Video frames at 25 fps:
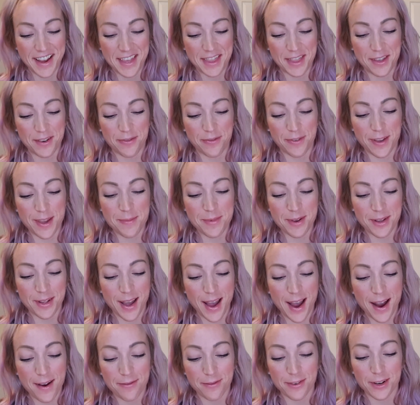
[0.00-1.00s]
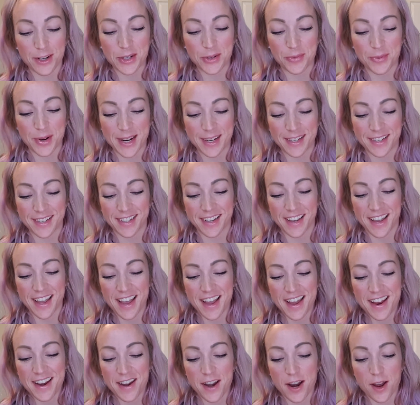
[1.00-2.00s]
The female average risk
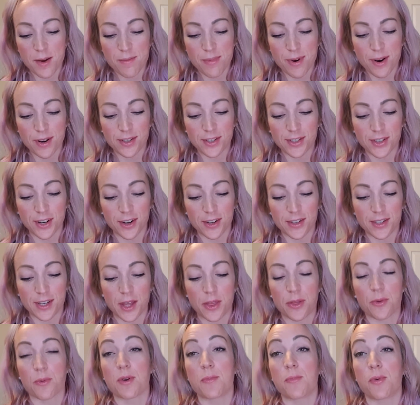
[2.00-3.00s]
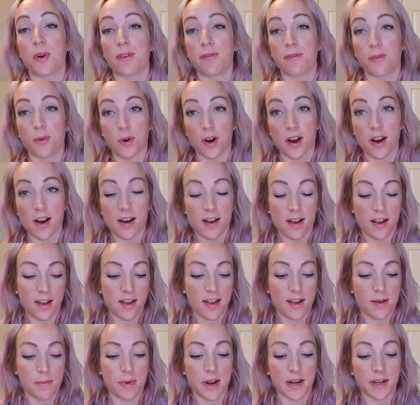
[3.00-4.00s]
number starts at 3.4,
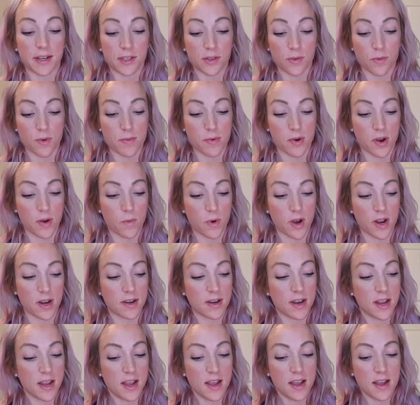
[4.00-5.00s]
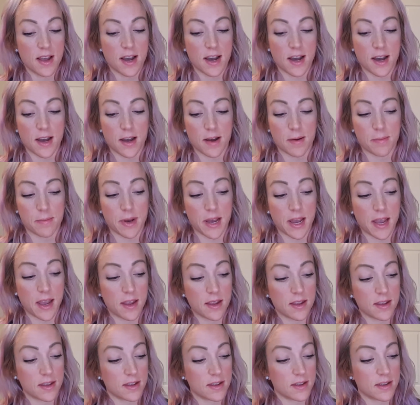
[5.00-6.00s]
mine is 3.1.
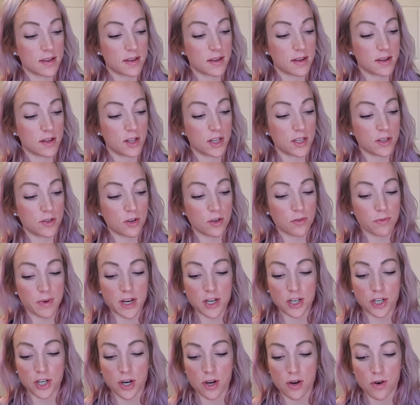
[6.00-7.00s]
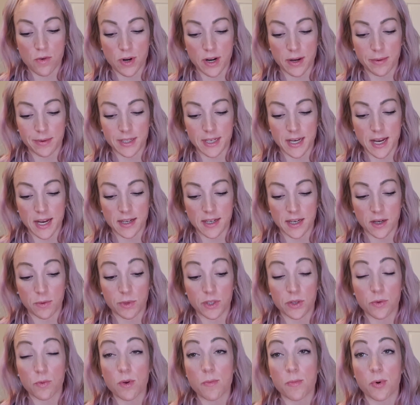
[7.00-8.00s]
My cholesterol ratio when I was 19
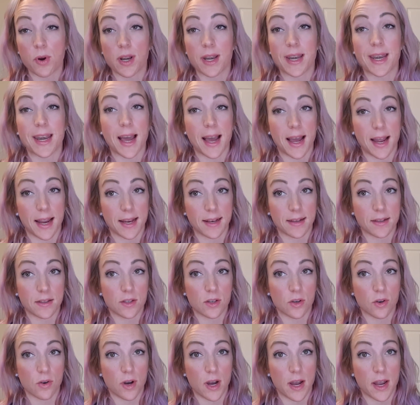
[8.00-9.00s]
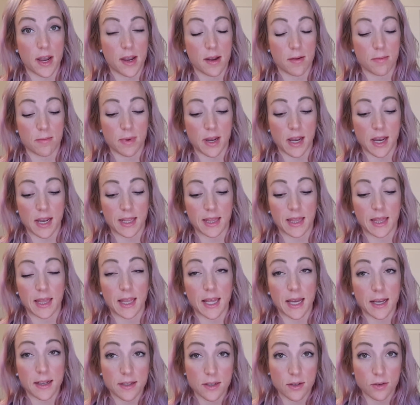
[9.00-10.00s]
was 3.9, so I am at
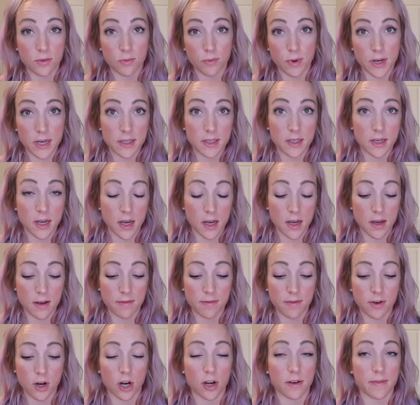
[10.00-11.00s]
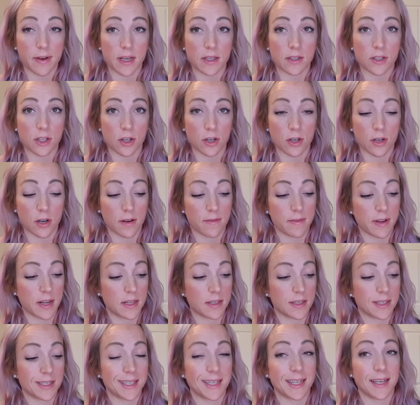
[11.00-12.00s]
less risk of cardiovascular
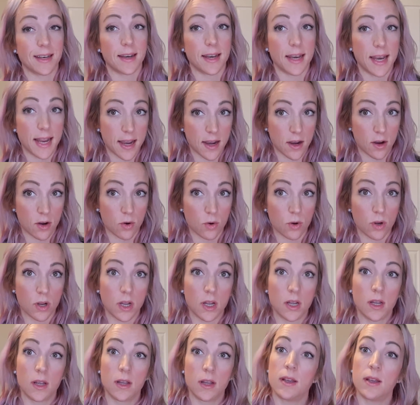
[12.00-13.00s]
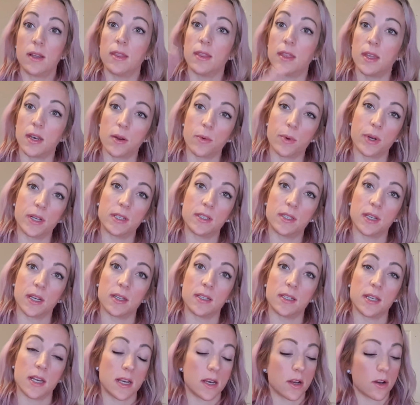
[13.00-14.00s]
events now than I was
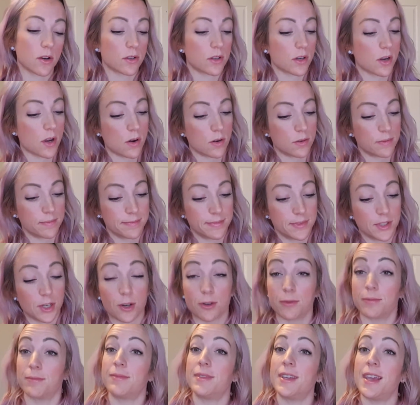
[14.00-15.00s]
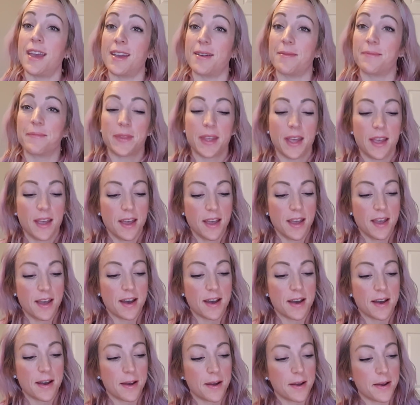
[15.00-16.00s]
16 years ago, so yay.
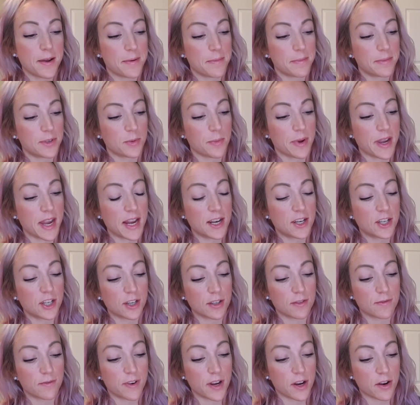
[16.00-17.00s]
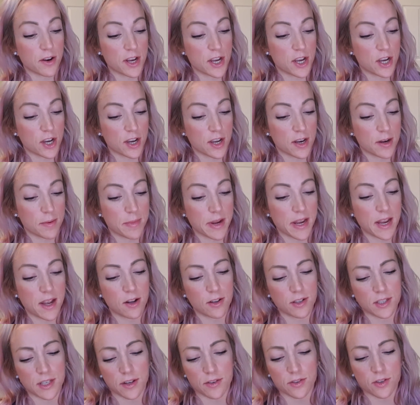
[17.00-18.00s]
So my HDL is very good, my
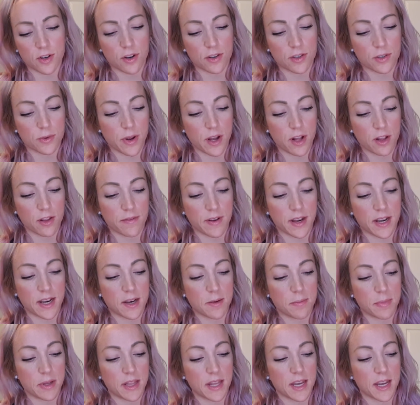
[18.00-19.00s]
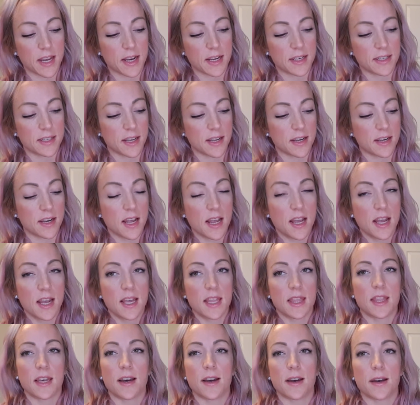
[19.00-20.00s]
LDL is also elevated, but like I said,
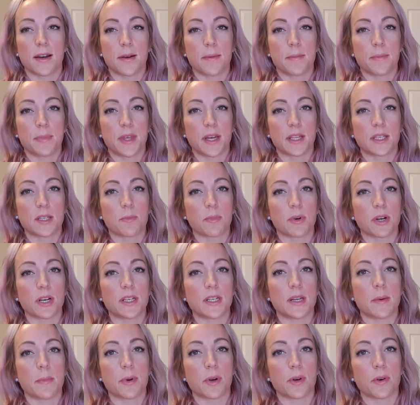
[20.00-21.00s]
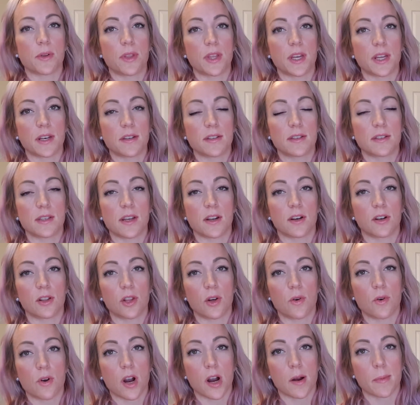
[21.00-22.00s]
that's a pretty typical thing to see on a
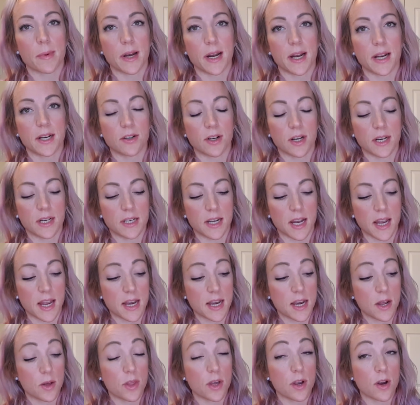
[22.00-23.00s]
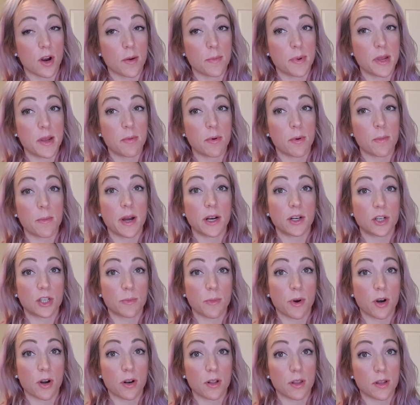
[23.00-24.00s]
low carbohydrate diet. Now there are people much
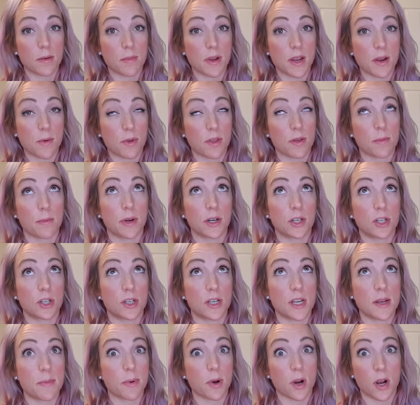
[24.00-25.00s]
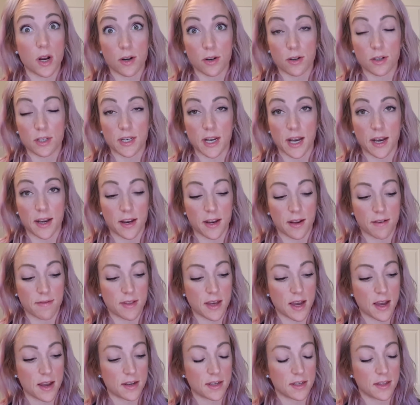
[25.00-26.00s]
smarter than me with a much deeper understanding of
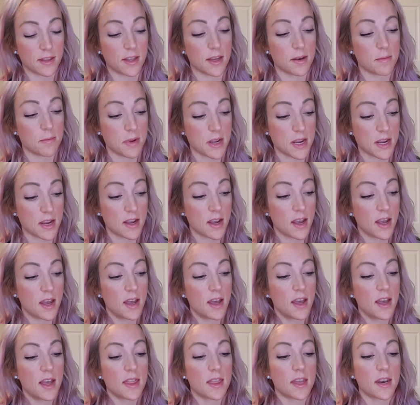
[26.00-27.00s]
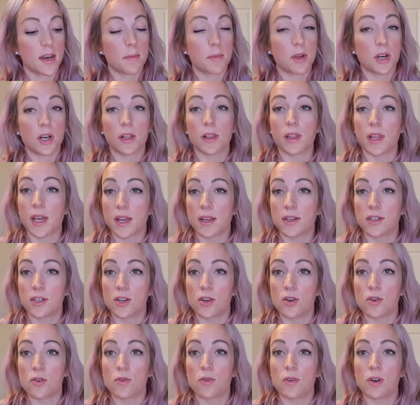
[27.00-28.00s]
that than me that I'm gonna link
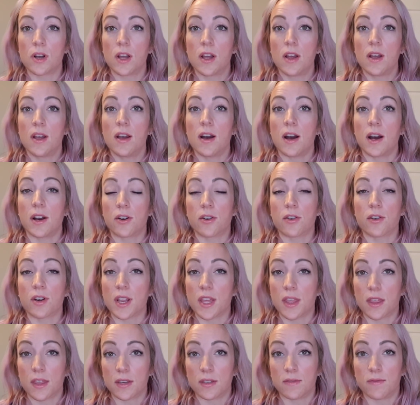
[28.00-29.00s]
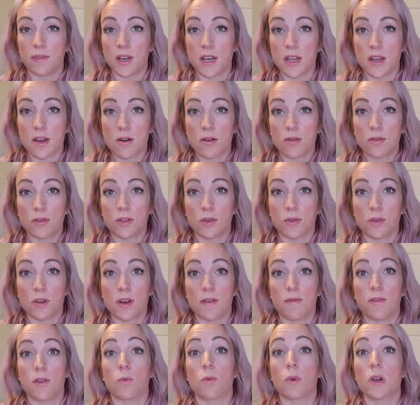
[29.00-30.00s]
to underneath this video, so that
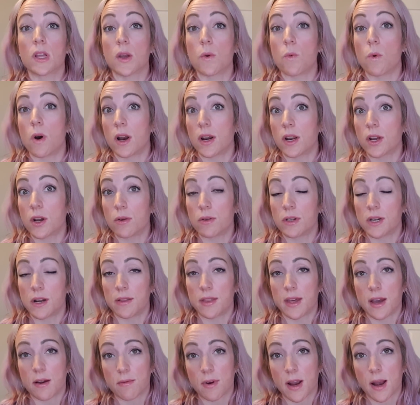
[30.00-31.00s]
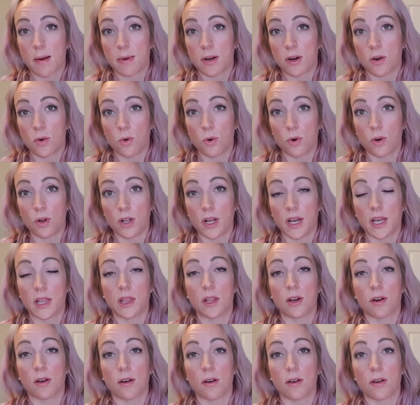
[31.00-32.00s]
if you really want to go down that rabbit hole and
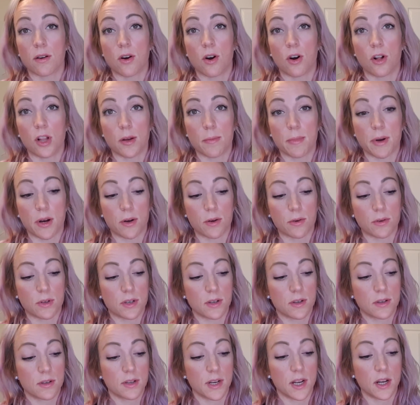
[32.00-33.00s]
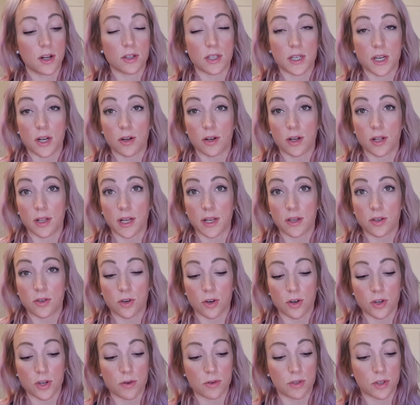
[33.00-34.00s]
learn all about LDL
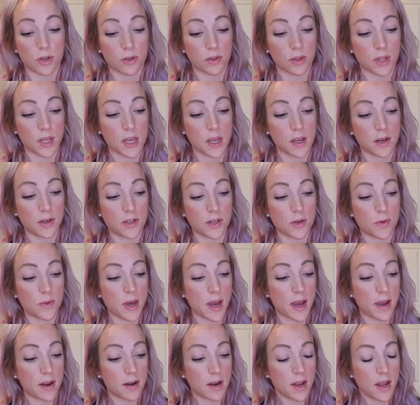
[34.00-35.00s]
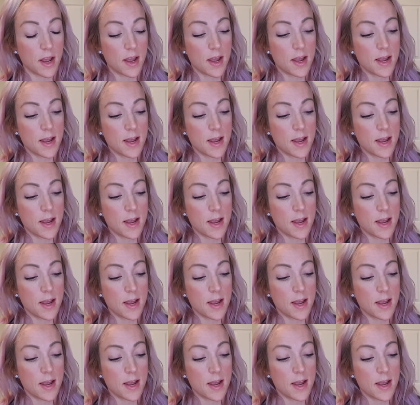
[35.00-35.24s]
cholesterol, you certainly can do that.